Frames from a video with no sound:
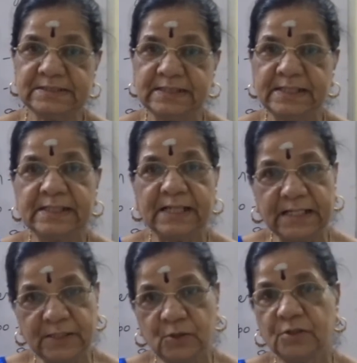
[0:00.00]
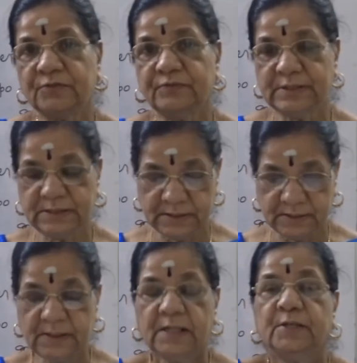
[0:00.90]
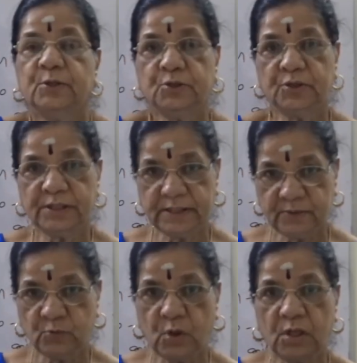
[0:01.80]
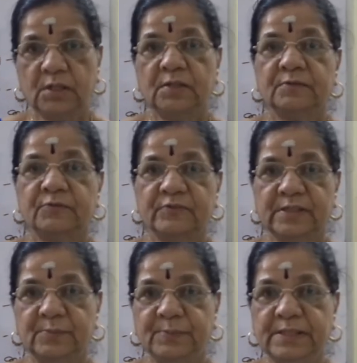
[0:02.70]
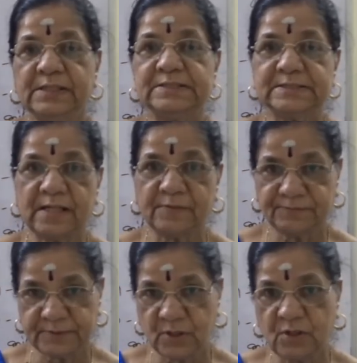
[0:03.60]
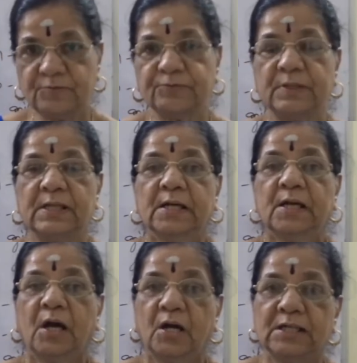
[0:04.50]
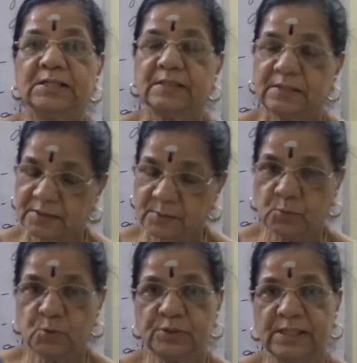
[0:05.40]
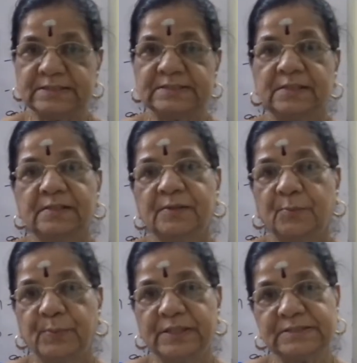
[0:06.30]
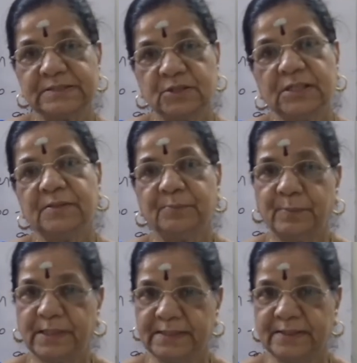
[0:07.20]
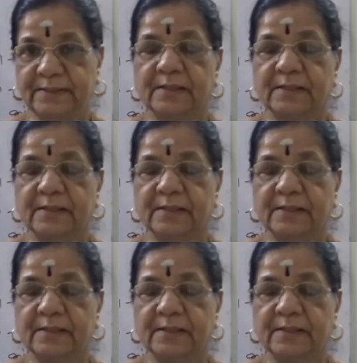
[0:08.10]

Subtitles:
egg along with the uterine wall will be sloughed off or removed as a menstrual blood.